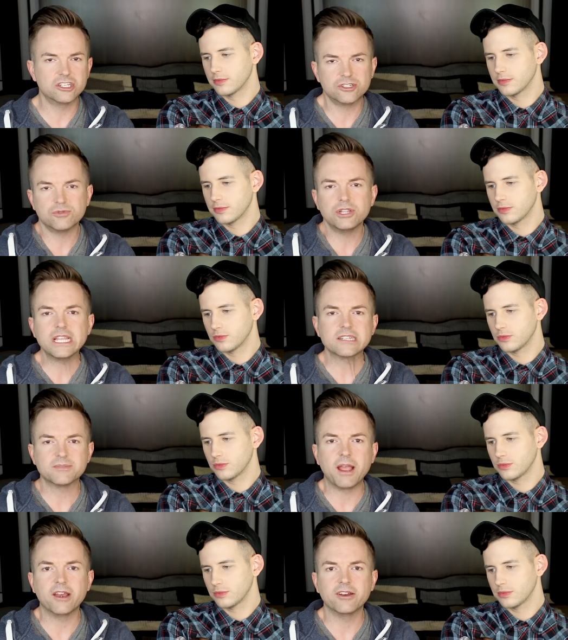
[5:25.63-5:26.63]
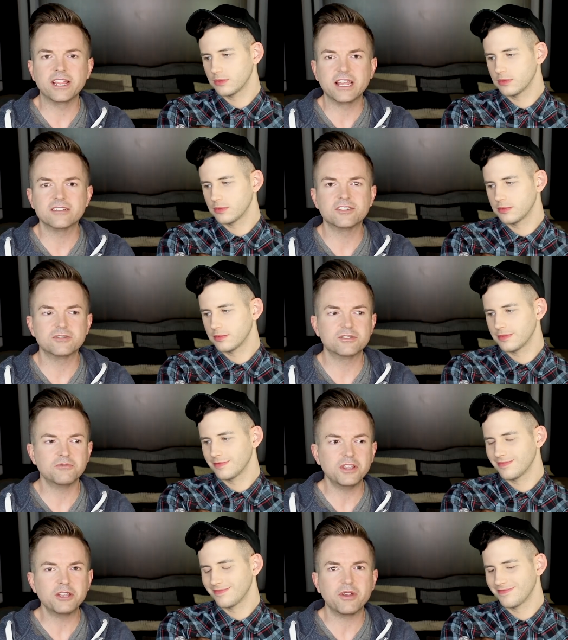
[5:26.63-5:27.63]
Speaker 1: just truly inspiring. And so
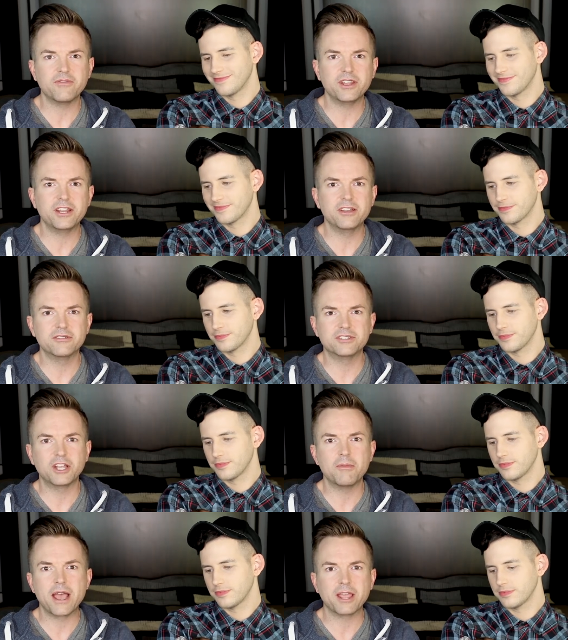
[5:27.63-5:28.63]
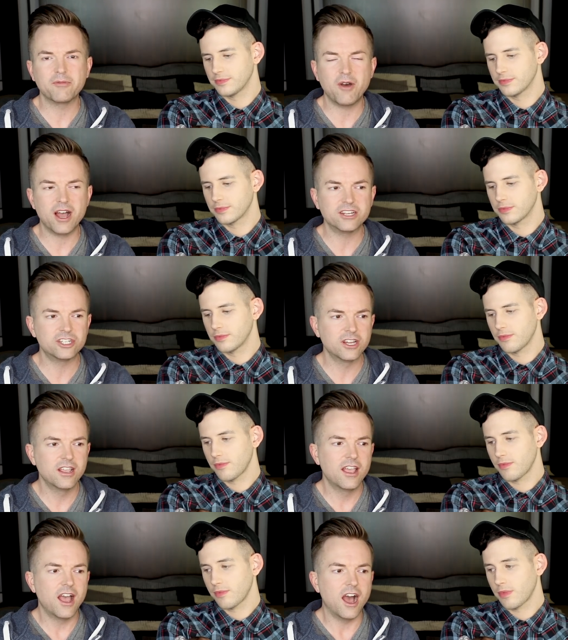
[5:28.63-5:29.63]
it's a really great video to go back and
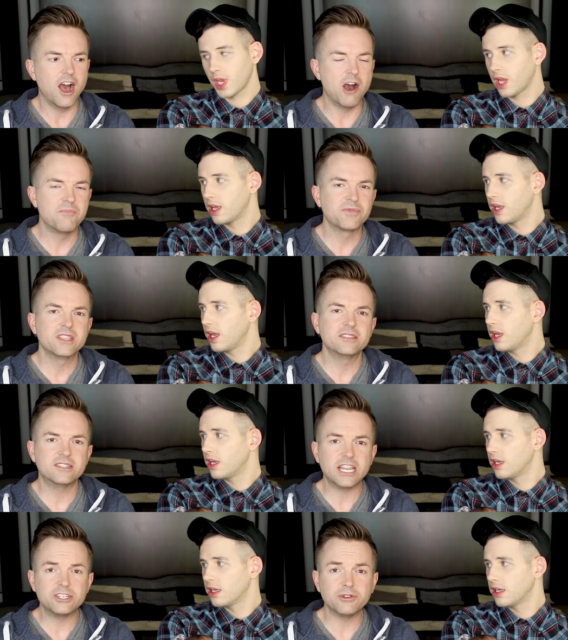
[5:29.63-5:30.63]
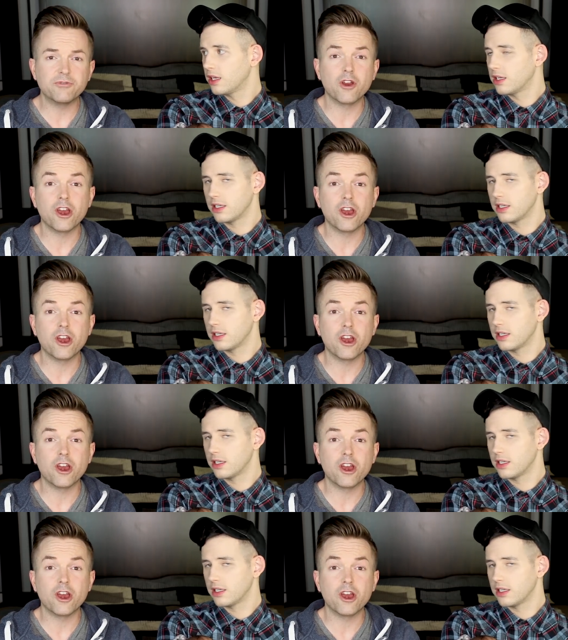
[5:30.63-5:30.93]
watch. Um, stay tuned for